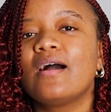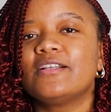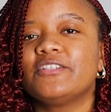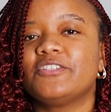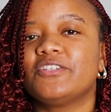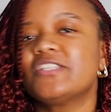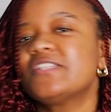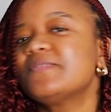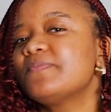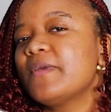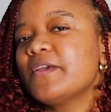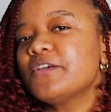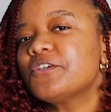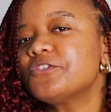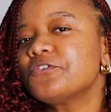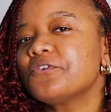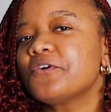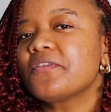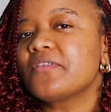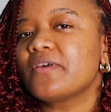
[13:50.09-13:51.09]
Just make
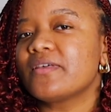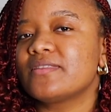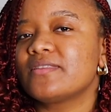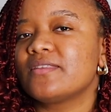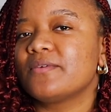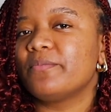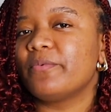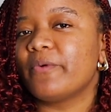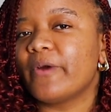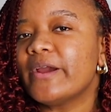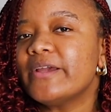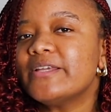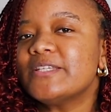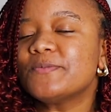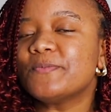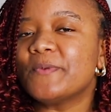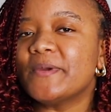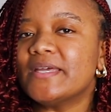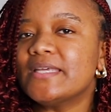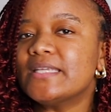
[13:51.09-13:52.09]
sure that the
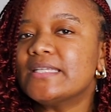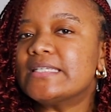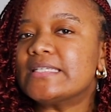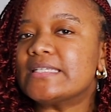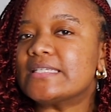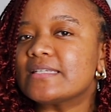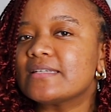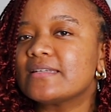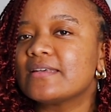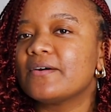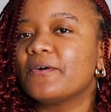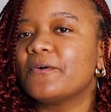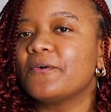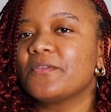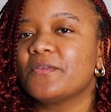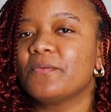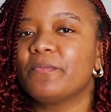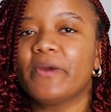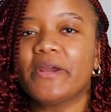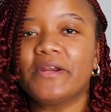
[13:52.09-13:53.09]
bridesmaids
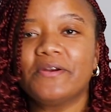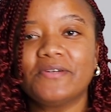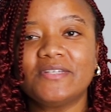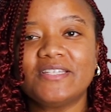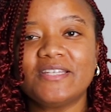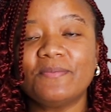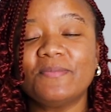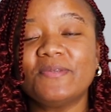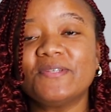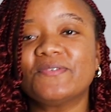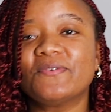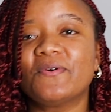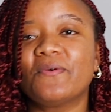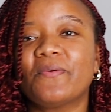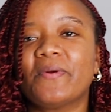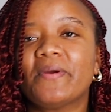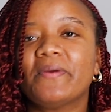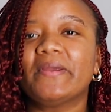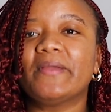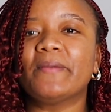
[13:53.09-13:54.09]
or the bridal team is not
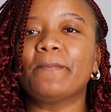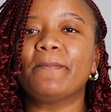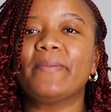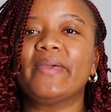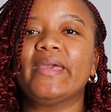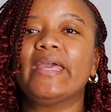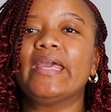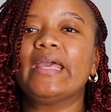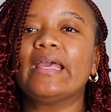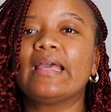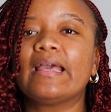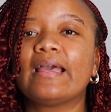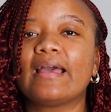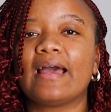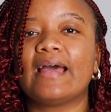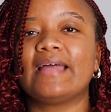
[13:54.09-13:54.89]
wearing pink,